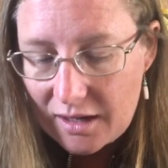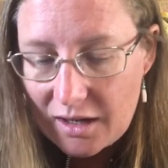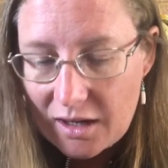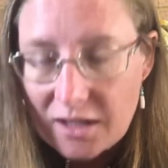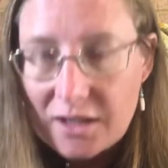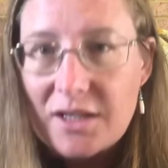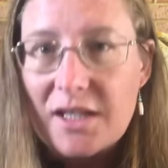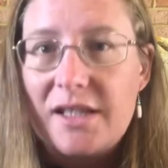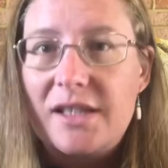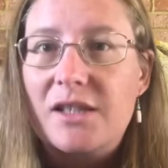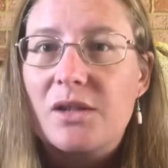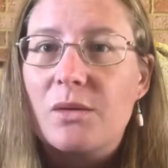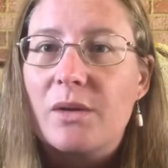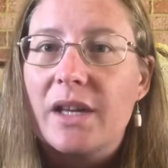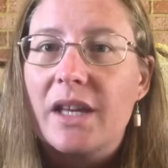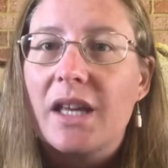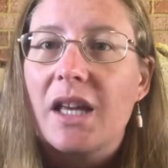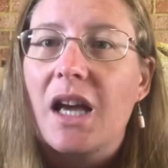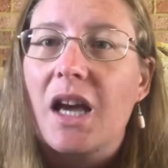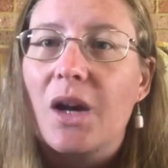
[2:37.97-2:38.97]
Just
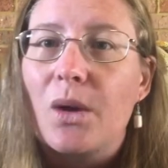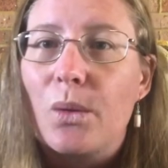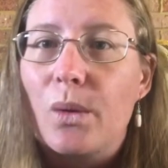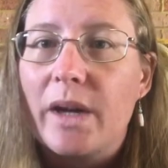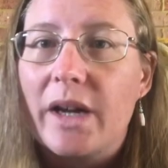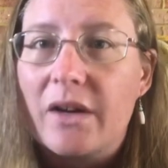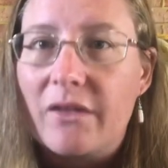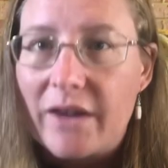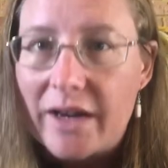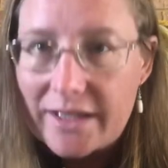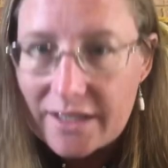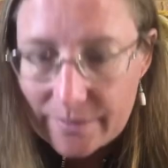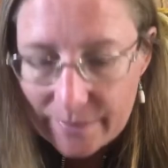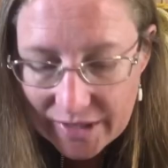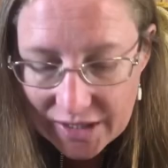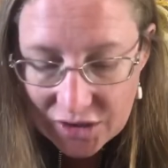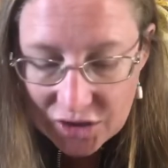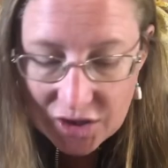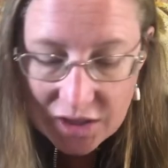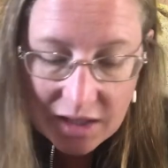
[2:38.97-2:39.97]
doing a quick roundup.
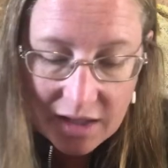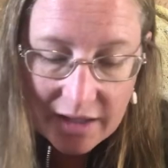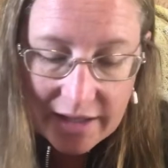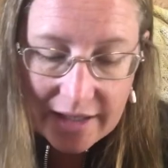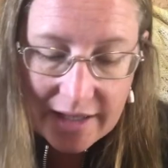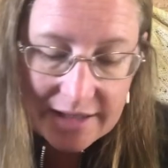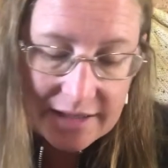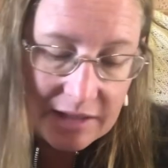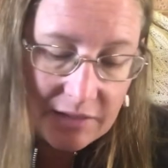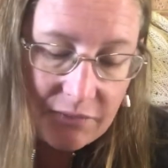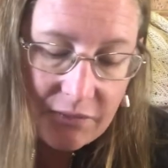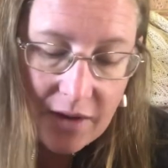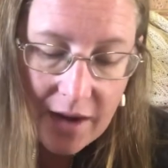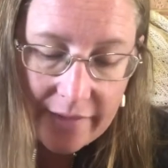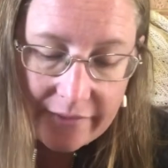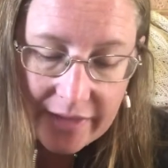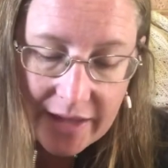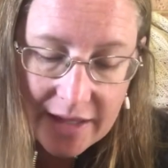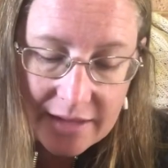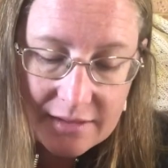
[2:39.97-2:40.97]
In July, I did
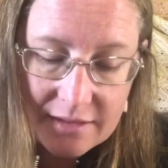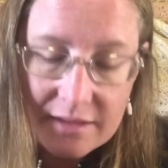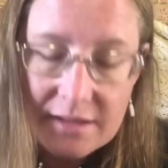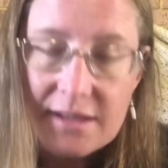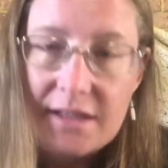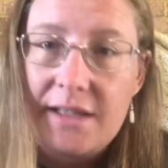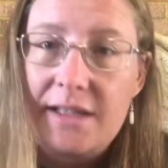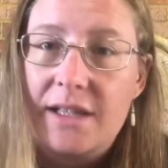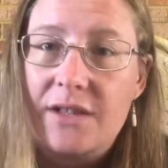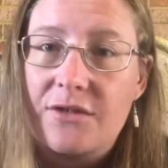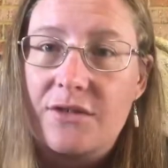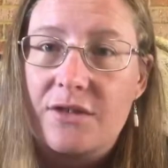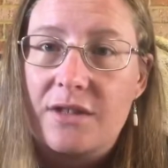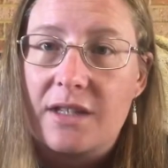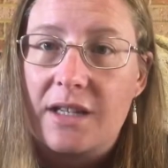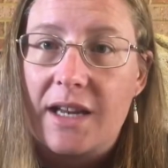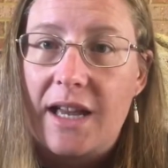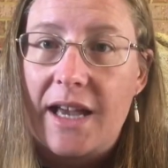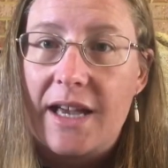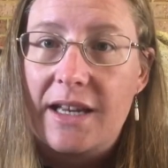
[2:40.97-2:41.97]

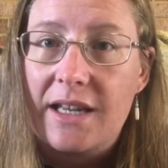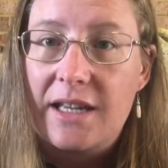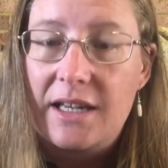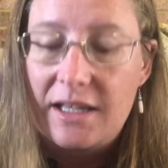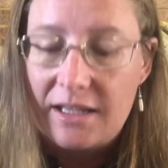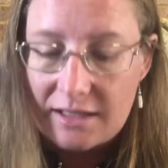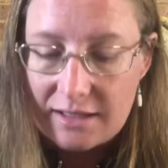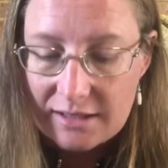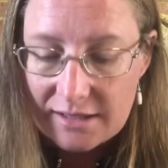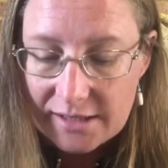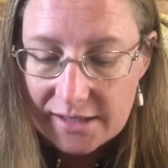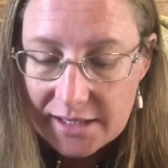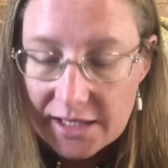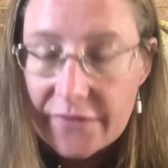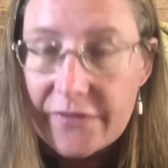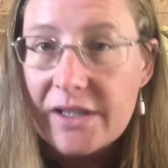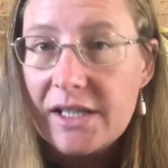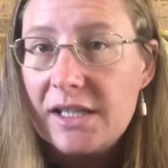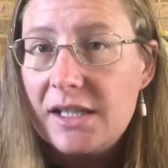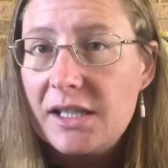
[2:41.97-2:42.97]

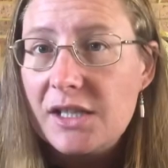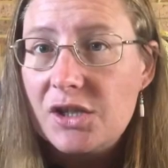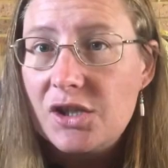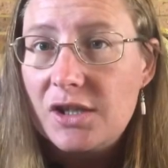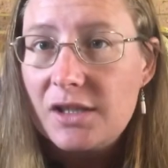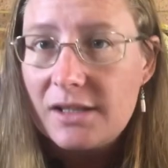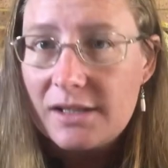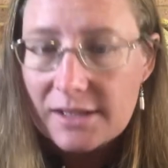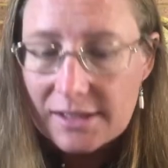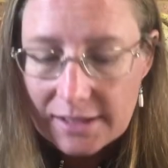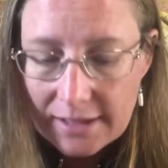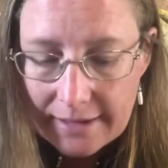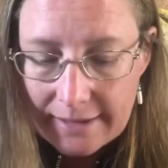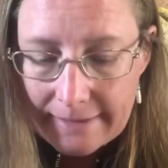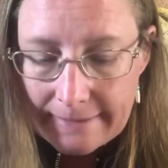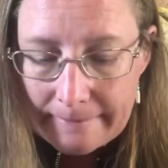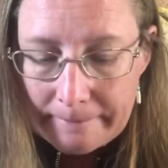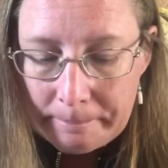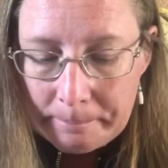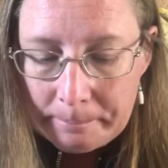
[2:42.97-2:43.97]
5,687 stitches.
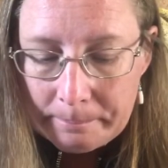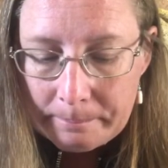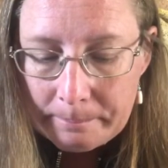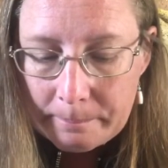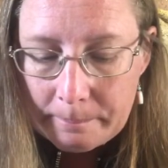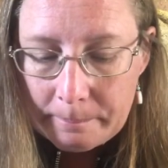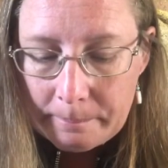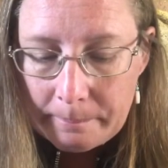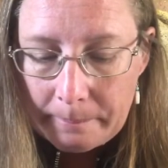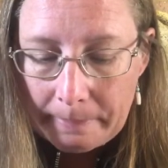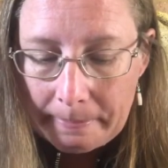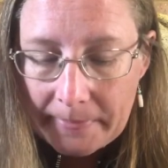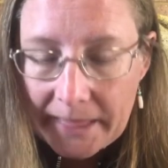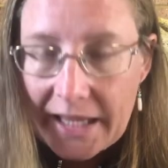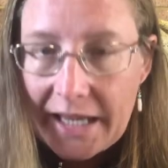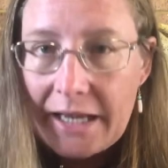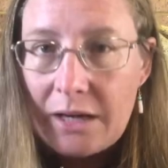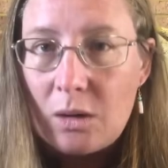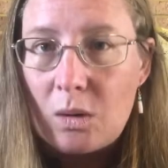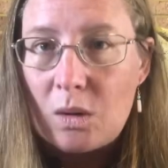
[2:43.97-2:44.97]

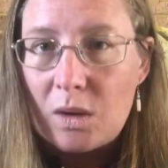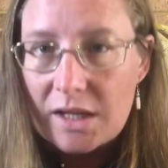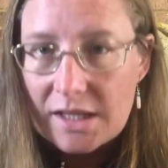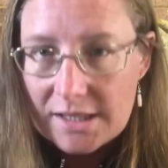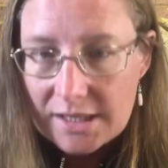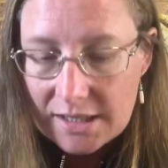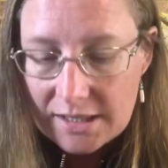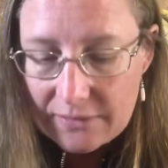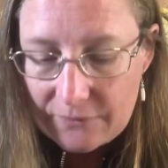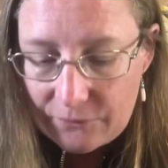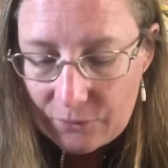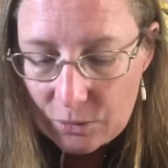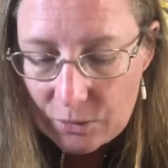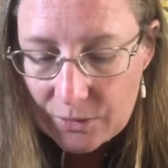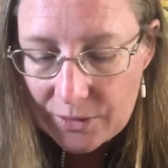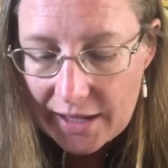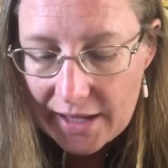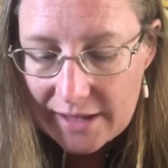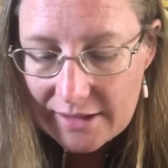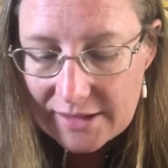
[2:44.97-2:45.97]
In August, I did
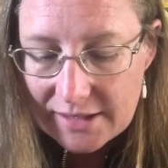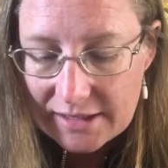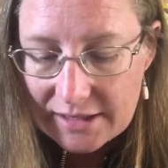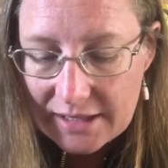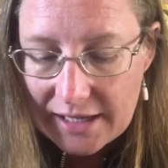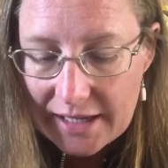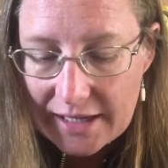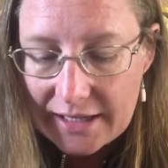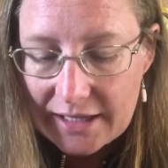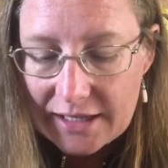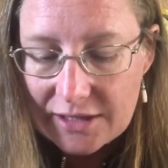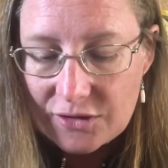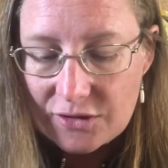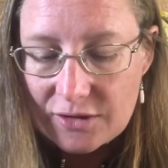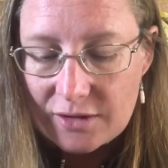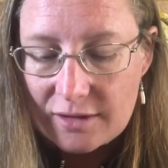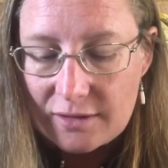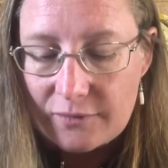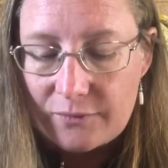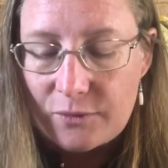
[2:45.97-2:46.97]

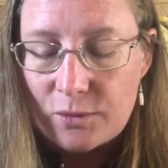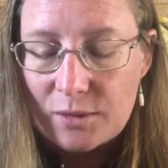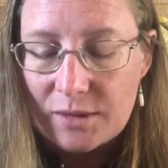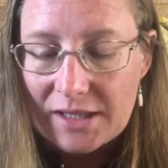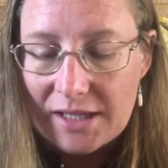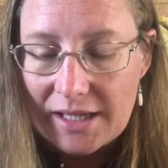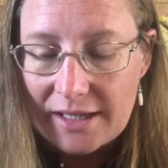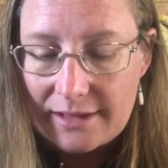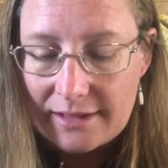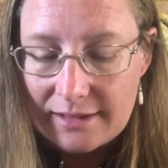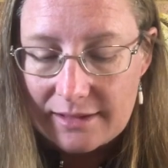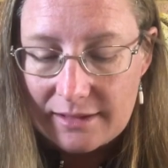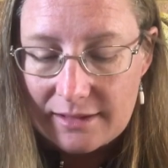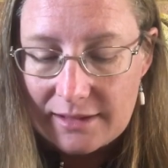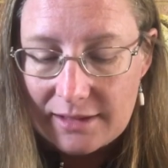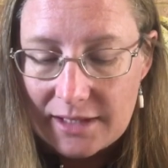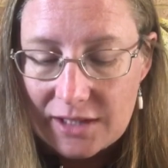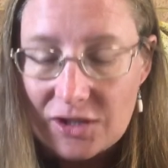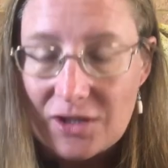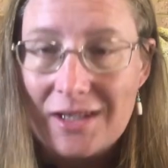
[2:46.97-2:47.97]
4,814
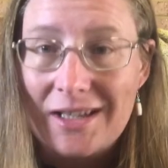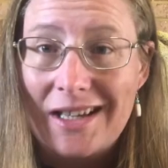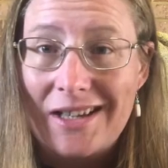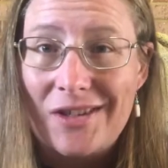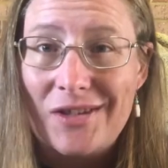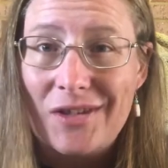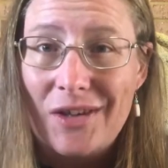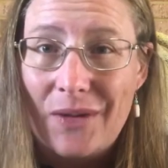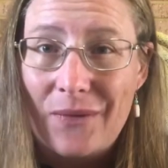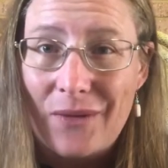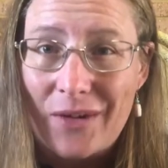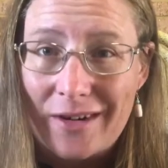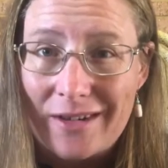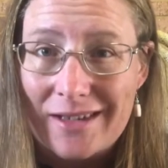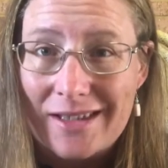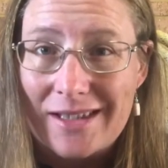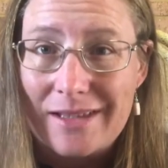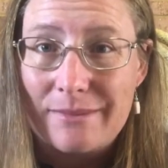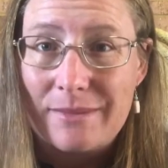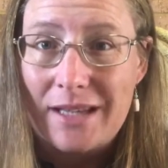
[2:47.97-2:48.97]
stitches. And so far in
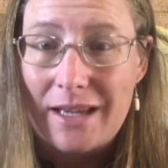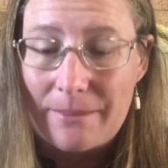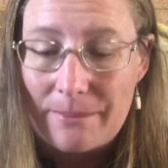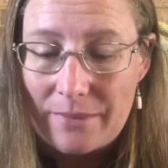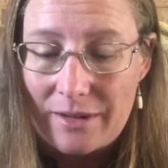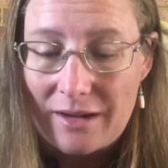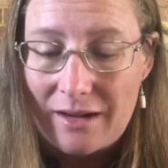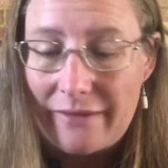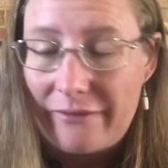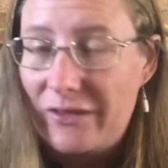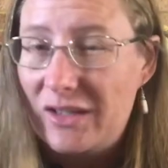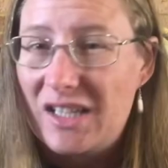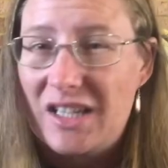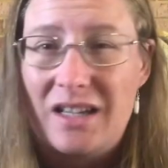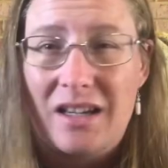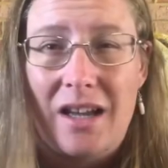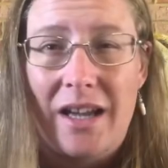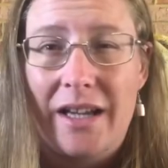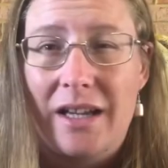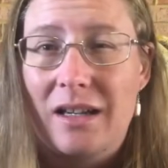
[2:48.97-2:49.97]
September, I've
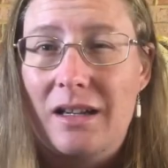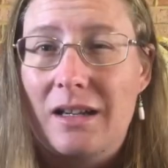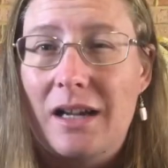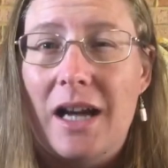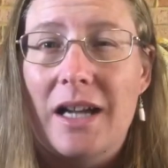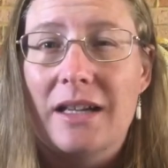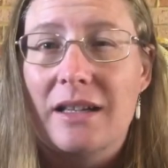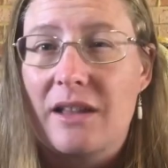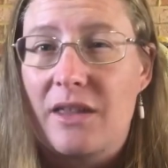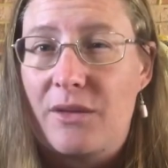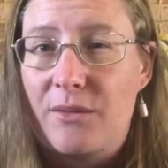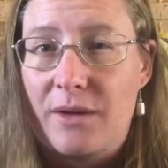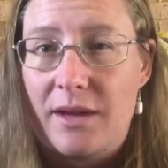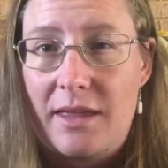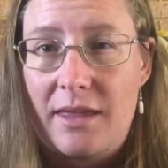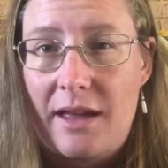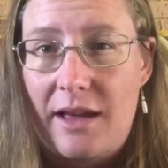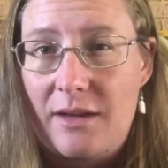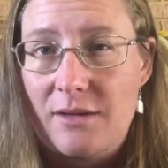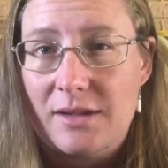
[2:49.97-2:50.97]
done under
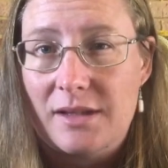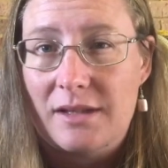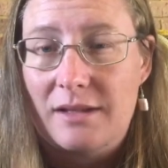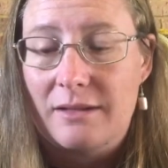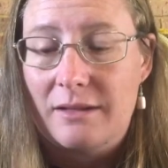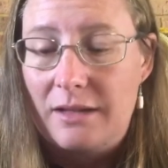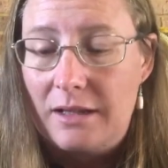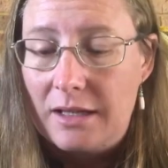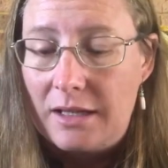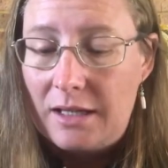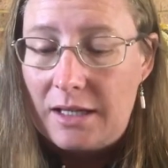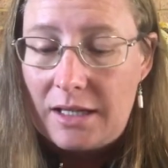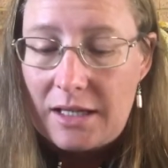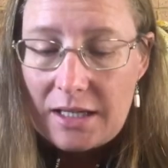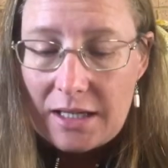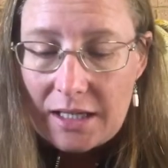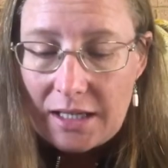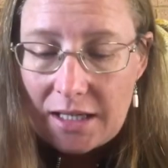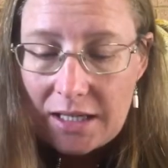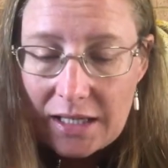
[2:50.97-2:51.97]
3,000.
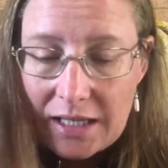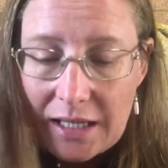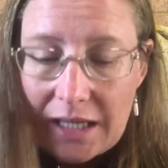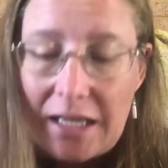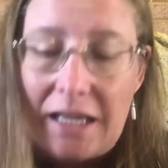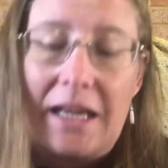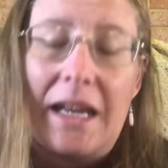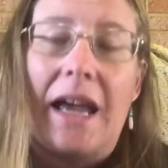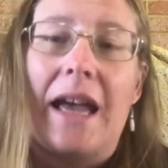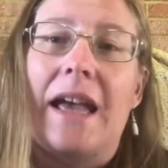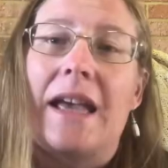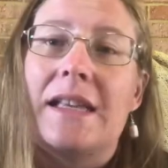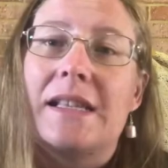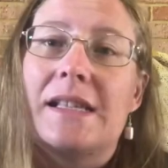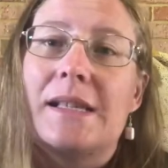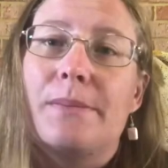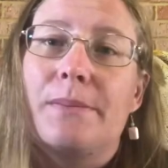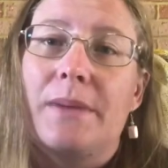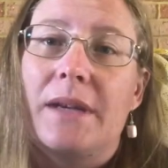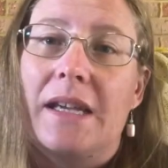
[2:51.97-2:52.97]
It
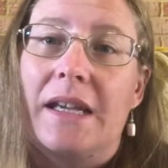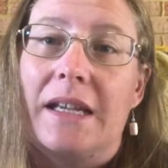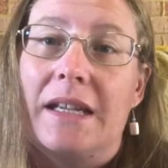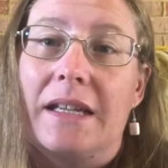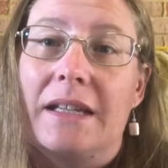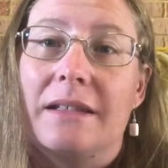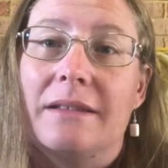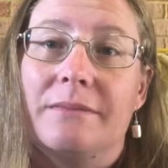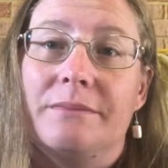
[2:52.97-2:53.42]
has been...